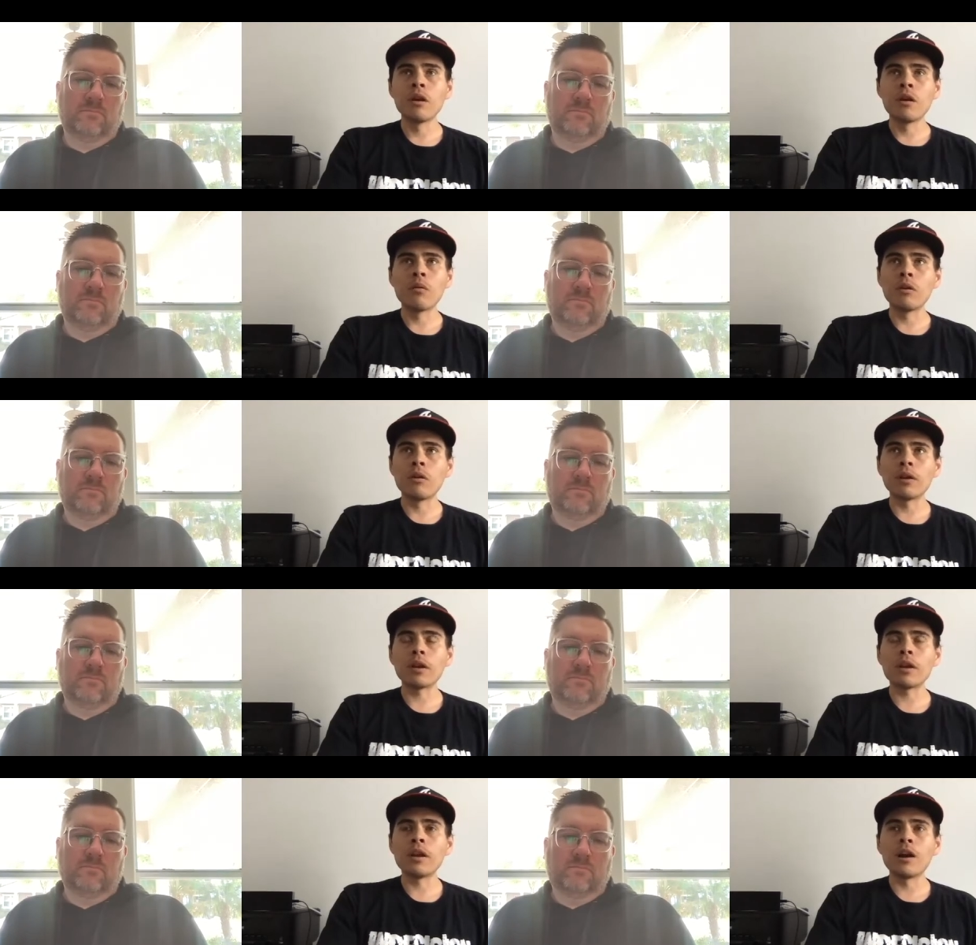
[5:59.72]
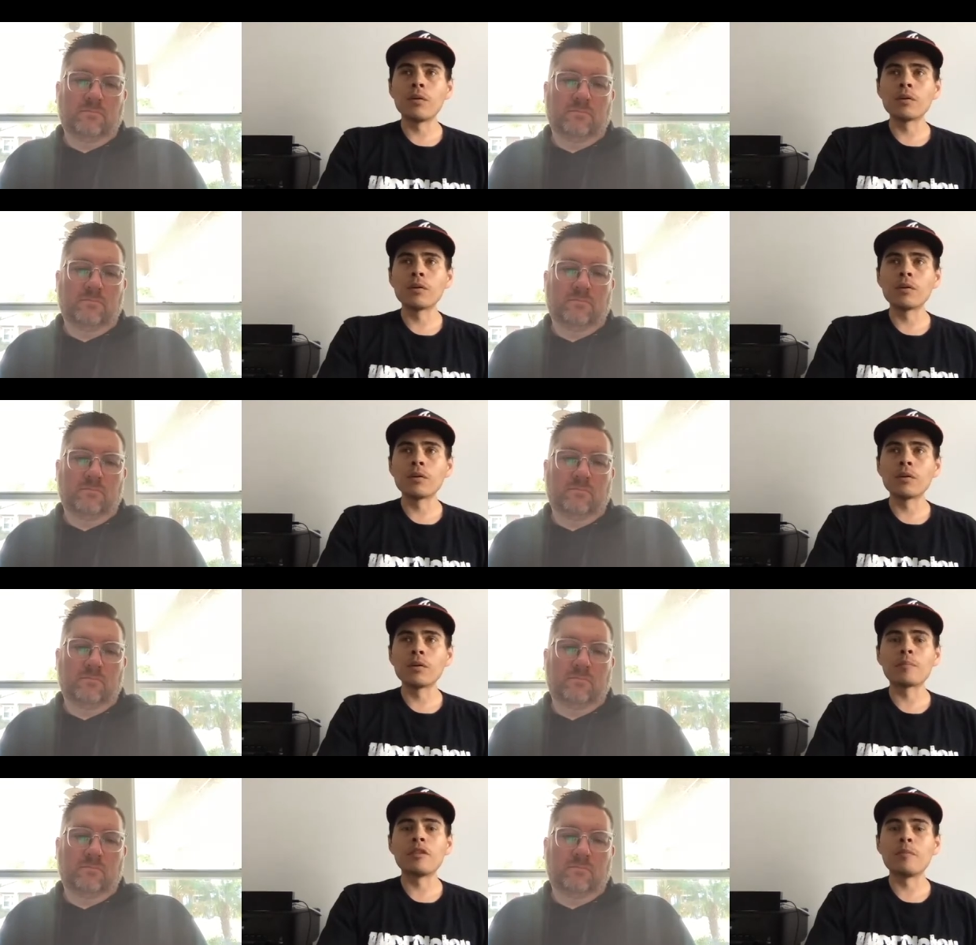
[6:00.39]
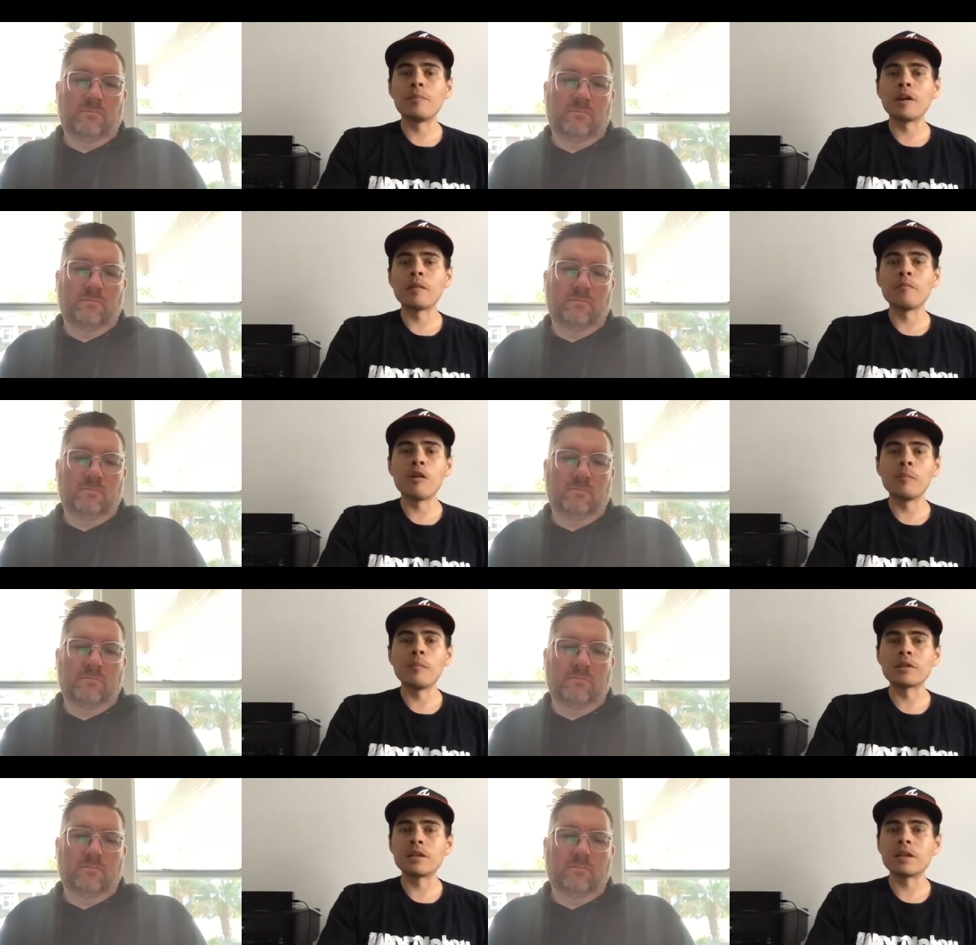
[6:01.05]
Speaker 1: Well, he always comes up in the big moments
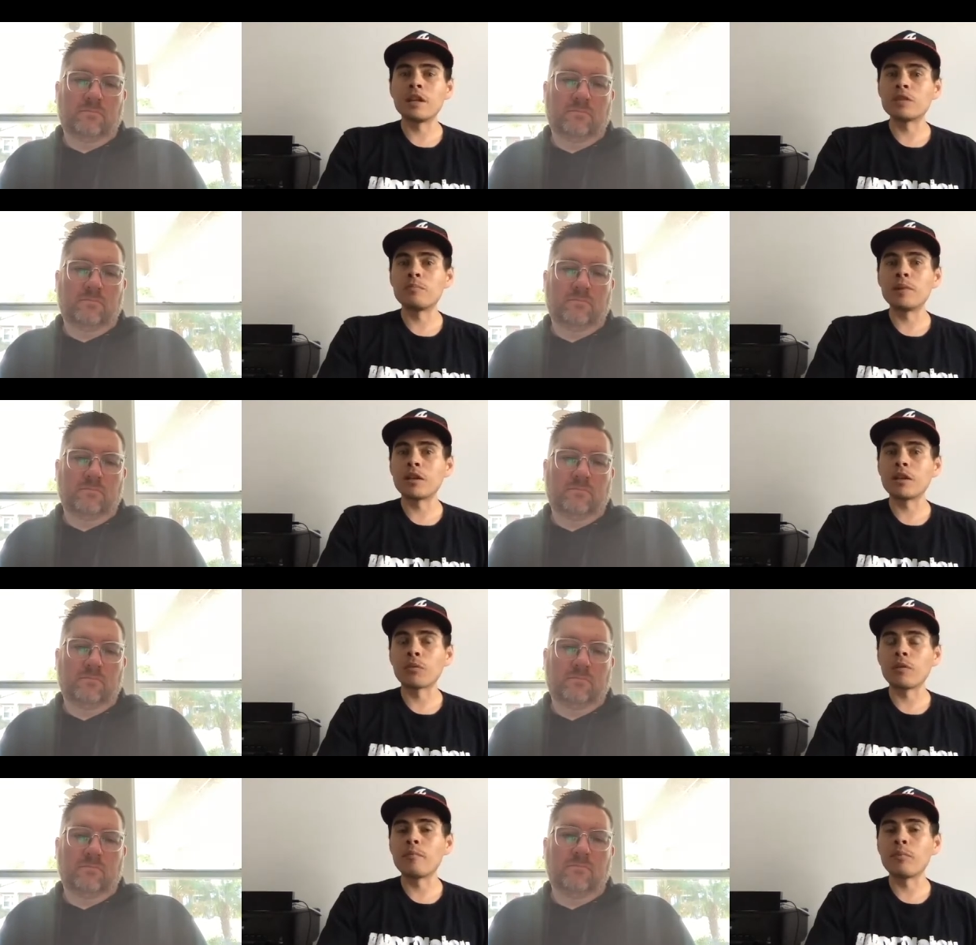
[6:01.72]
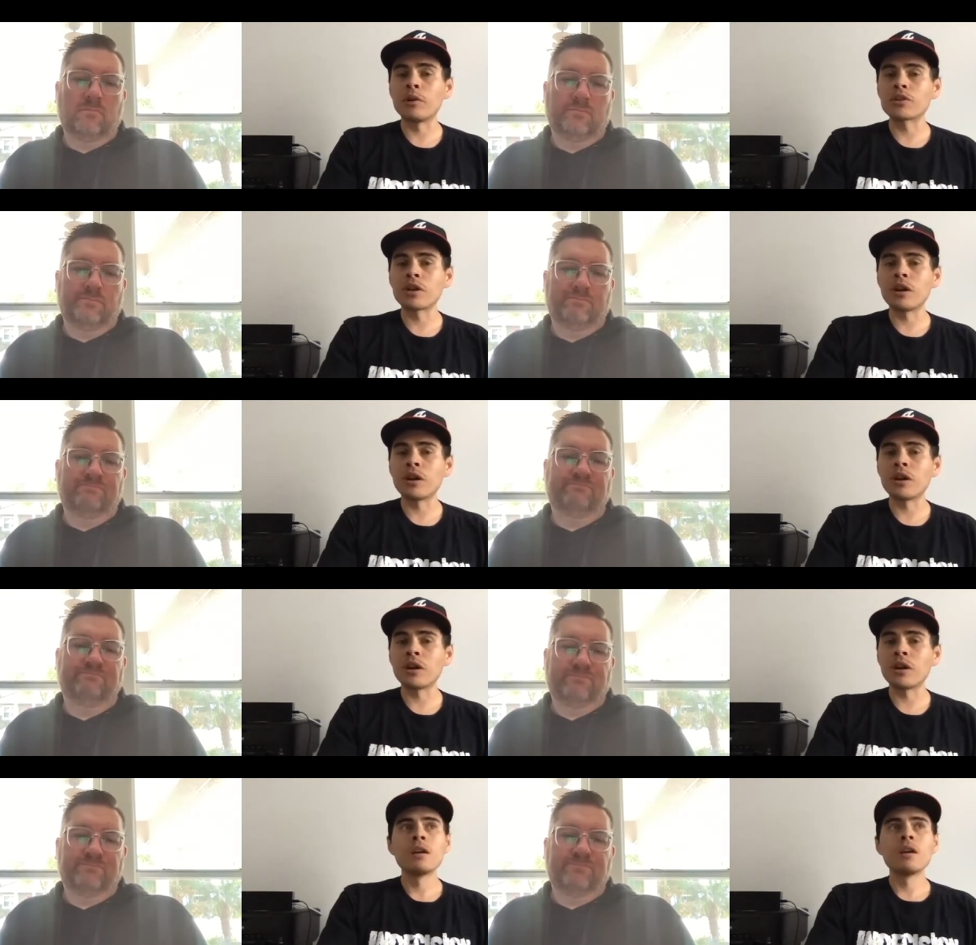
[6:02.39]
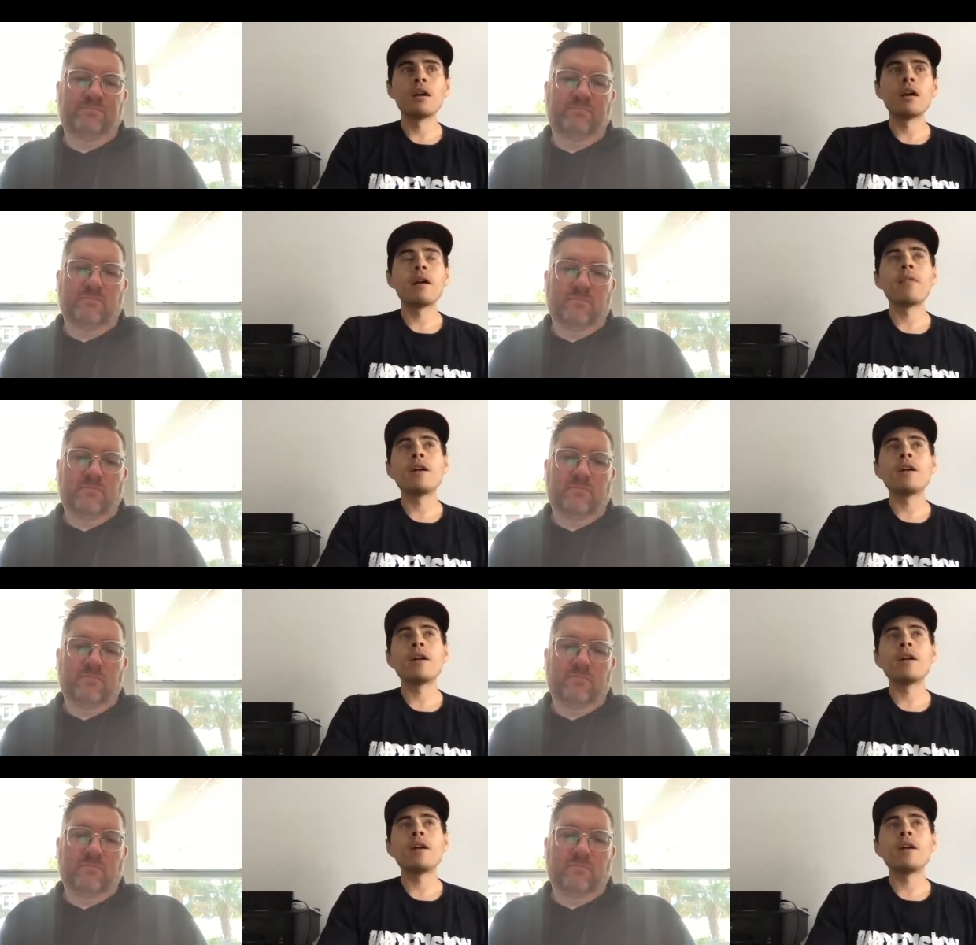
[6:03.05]
and hits big three point shots, and then